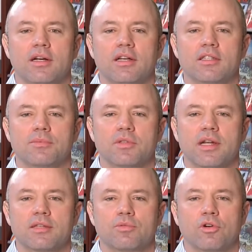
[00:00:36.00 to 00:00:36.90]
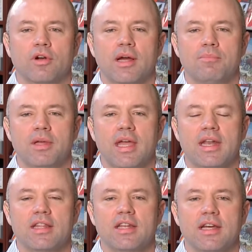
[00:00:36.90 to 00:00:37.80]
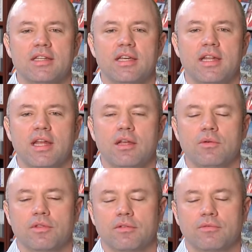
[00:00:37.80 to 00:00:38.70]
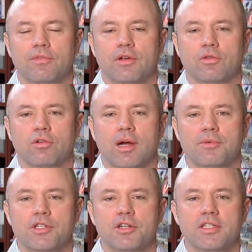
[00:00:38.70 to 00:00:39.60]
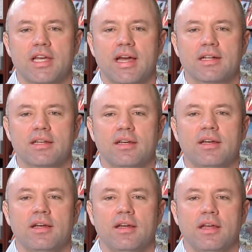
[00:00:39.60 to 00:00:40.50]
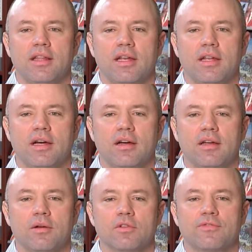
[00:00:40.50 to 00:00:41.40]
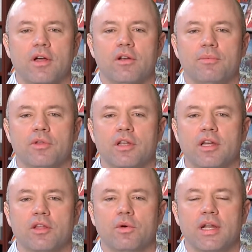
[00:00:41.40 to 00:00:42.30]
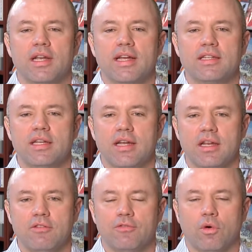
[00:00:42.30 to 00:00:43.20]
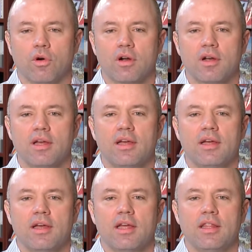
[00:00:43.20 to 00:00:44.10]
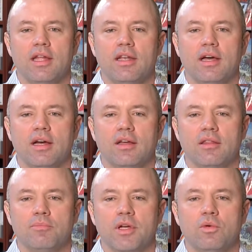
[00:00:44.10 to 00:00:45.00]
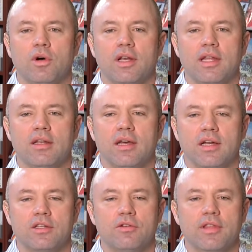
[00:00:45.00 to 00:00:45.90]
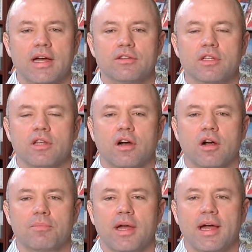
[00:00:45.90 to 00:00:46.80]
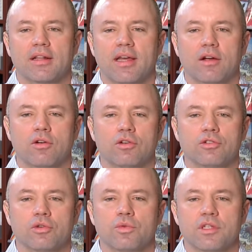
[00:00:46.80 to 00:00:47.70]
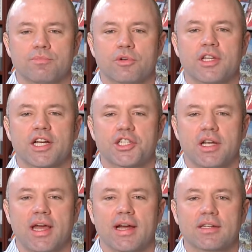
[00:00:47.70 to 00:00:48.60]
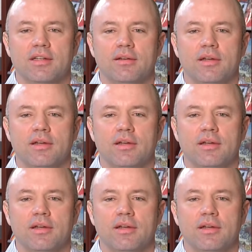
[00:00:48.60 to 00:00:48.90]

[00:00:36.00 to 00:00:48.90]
uh, subsidized program began in the 1980 with the Federal Crop Insurance Act, and then uh, it was followed up with another one in 1994. And then uh, the big one in uh, 2000, the ARPA Act, the Agricultural Risk Protection Act.